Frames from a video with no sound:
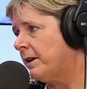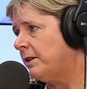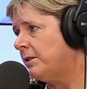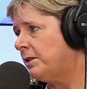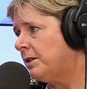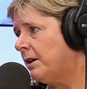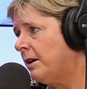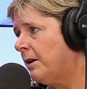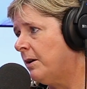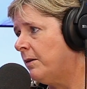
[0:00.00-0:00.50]

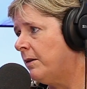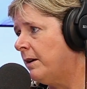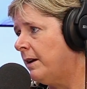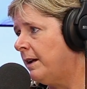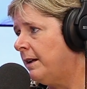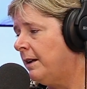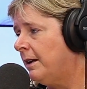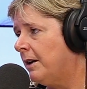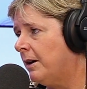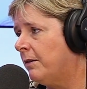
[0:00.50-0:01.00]
ratio,
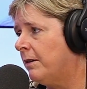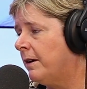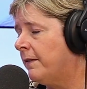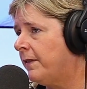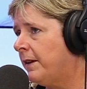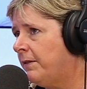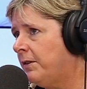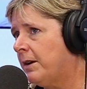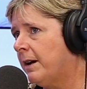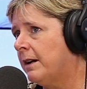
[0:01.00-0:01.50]
you know, if,
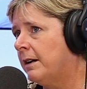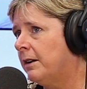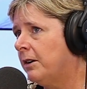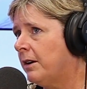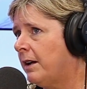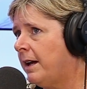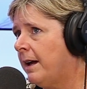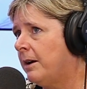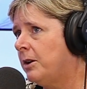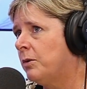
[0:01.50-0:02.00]
if you got an
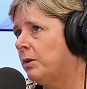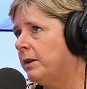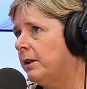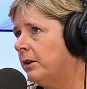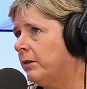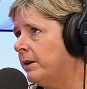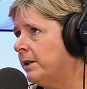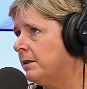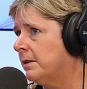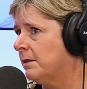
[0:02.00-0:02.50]
annual
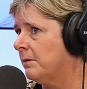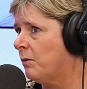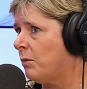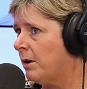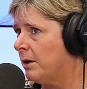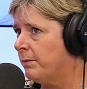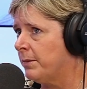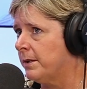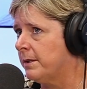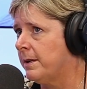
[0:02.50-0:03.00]
increases of
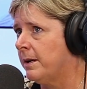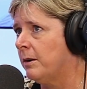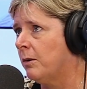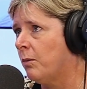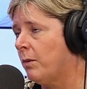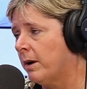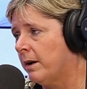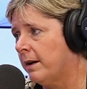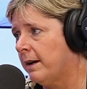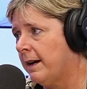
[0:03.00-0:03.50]
1% or
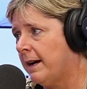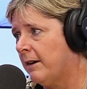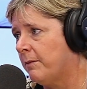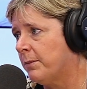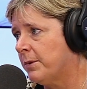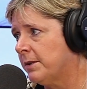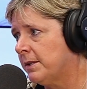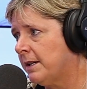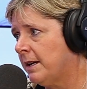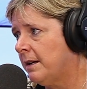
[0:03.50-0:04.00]

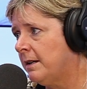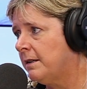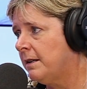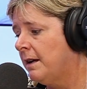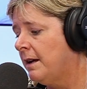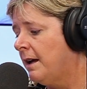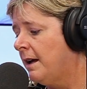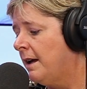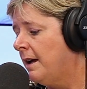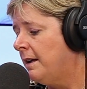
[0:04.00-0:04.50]
1.5%,
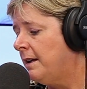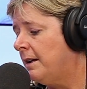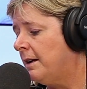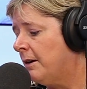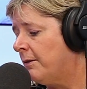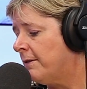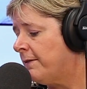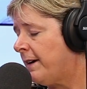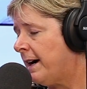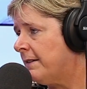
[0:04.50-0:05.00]
you
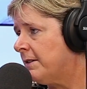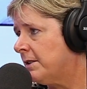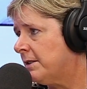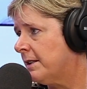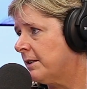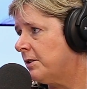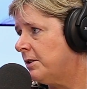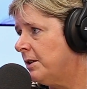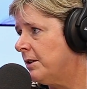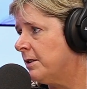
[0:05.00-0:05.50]
know, in five or
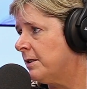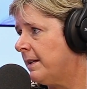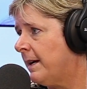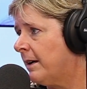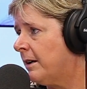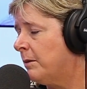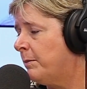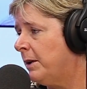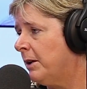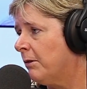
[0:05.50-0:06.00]
six years,
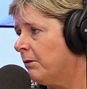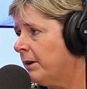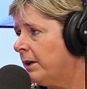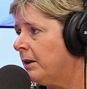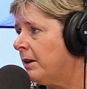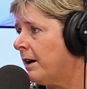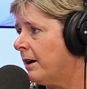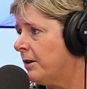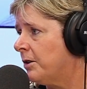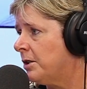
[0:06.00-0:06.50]
that could be a
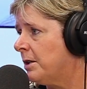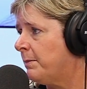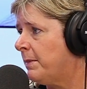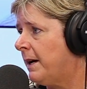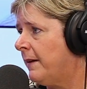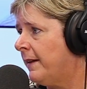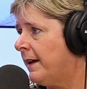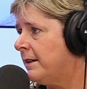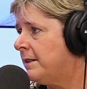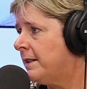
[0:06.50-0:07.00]
real hardship
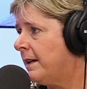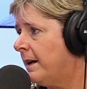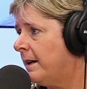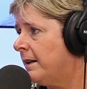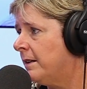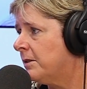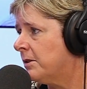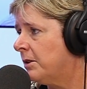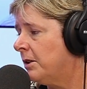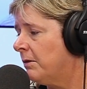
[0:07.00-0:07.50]
on that
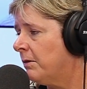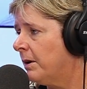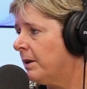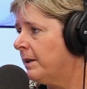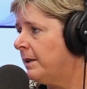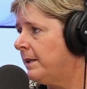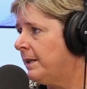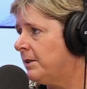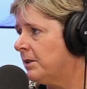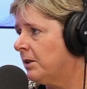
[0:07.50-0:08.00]
tenant. So you
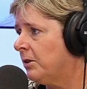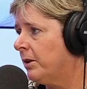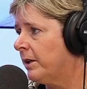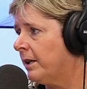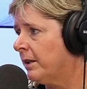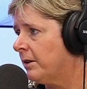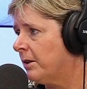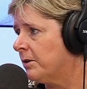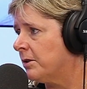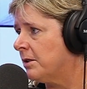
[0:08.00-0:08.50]
really need to
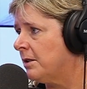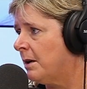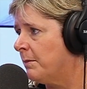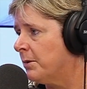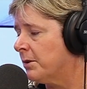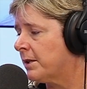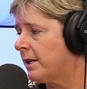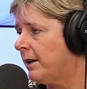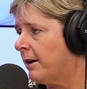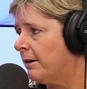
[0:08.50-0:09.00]
look at those
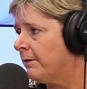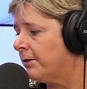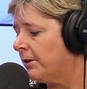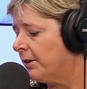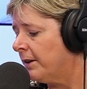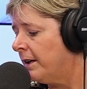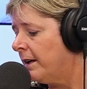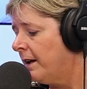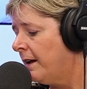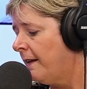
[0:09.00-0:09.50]
numbers
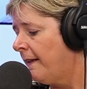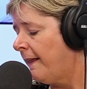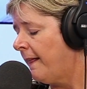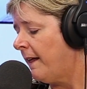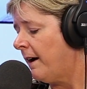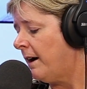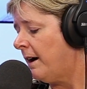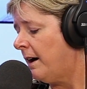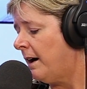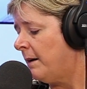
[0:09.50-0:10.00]
carefully
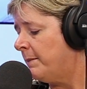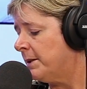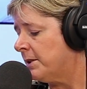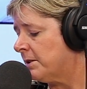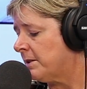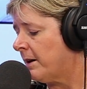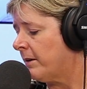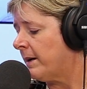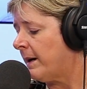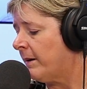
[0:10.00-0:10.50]
um, and
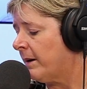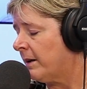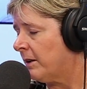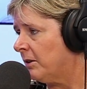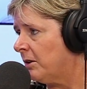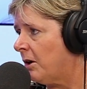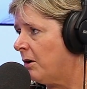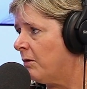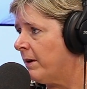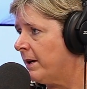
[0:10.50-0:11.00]
start out at
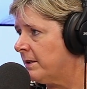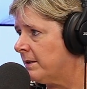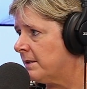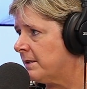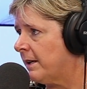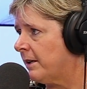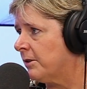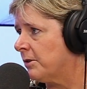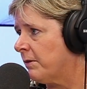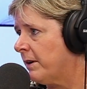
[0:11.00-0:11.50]
a low rent to
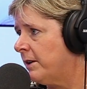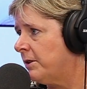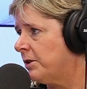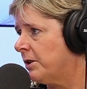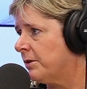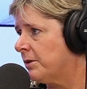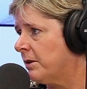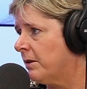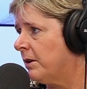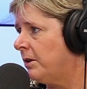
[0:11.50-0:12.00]
sales
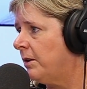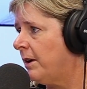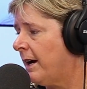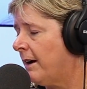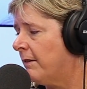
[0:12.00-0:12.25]
ratio so that you